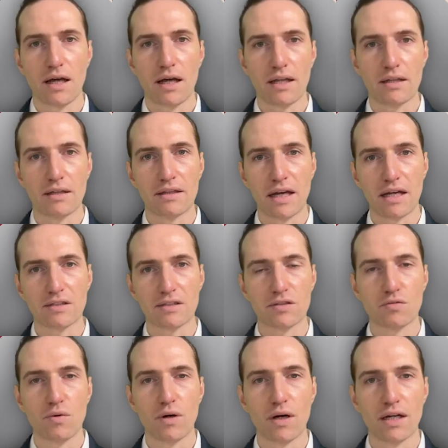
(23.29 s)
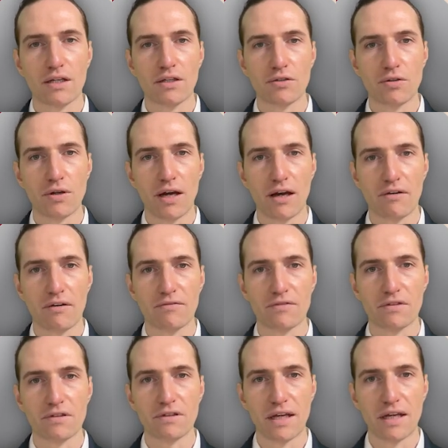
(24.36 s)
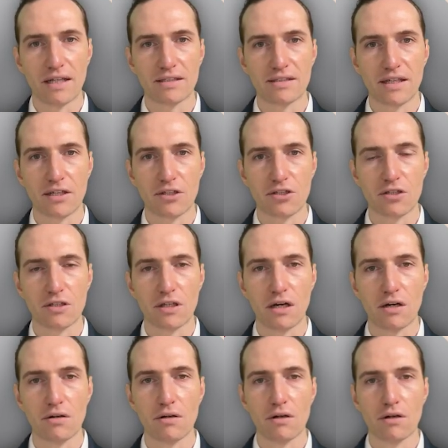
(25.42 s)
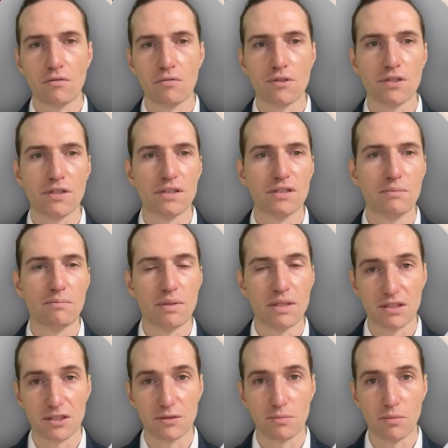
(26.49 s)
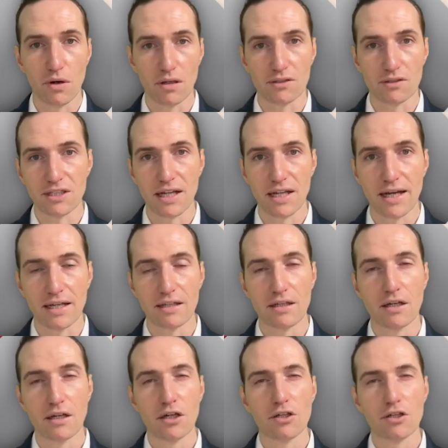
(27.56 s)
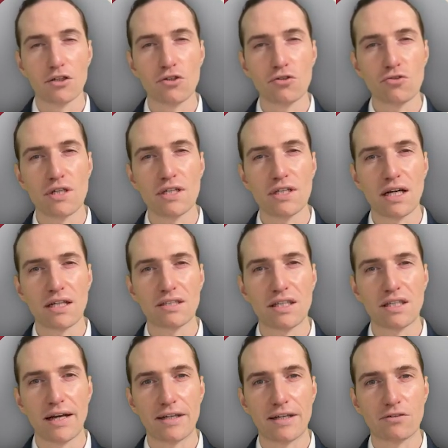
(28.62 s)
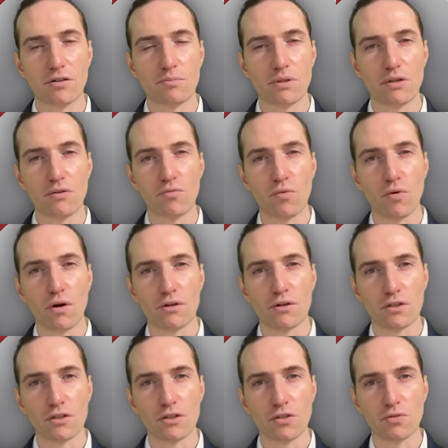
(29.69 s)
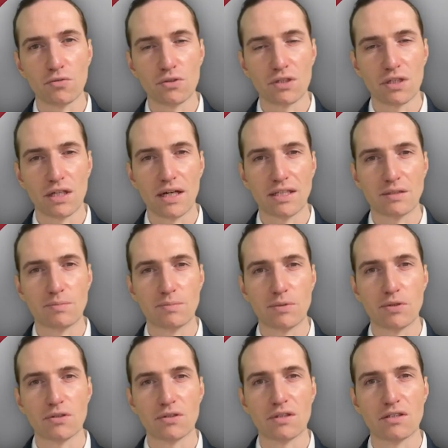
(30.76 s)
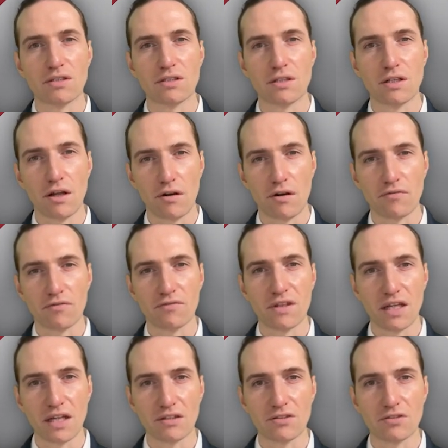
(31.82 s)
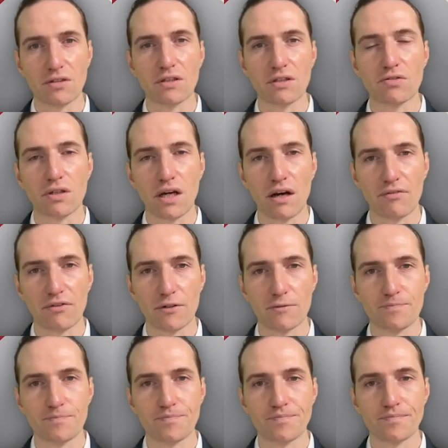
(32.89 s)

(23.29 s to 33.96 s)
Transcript: And that's why you have that section now, which is the business model slide. Usually, that slide could be one or two slides because there's a lot of things you need to cover.